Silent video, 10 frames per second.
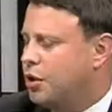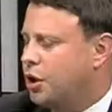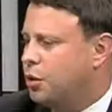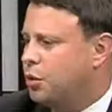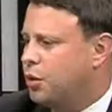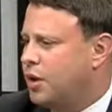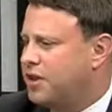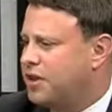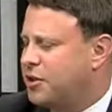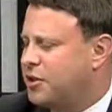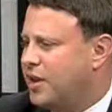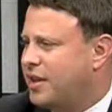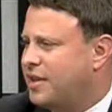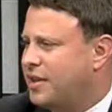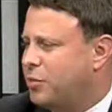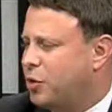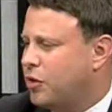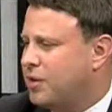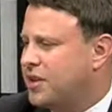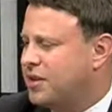go uh, specialize in any
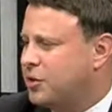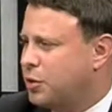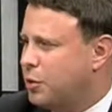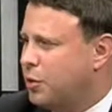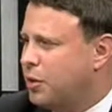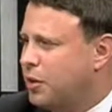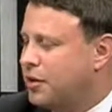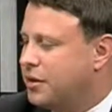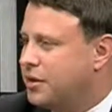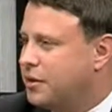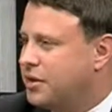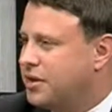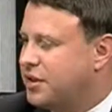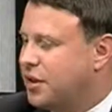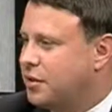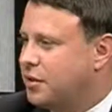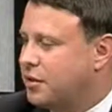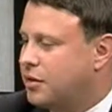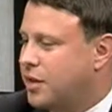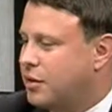programs at school, or did you just start
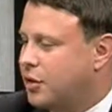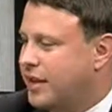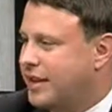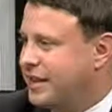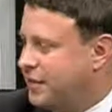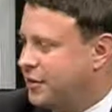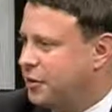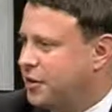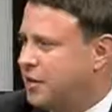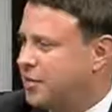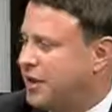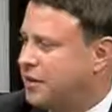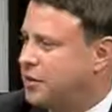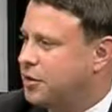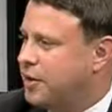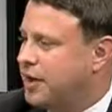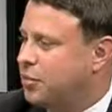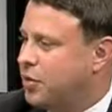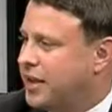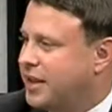uh, trying to get internships? How did you kind
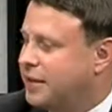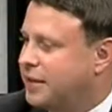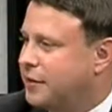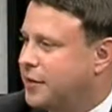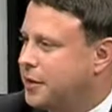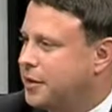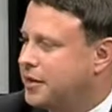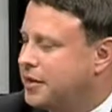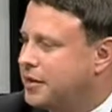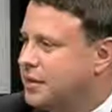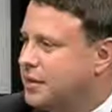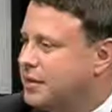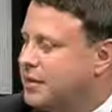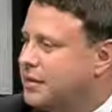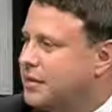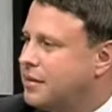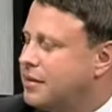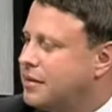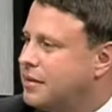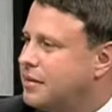of break into the field? Um,
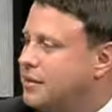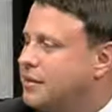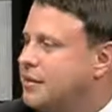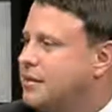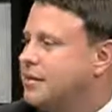I I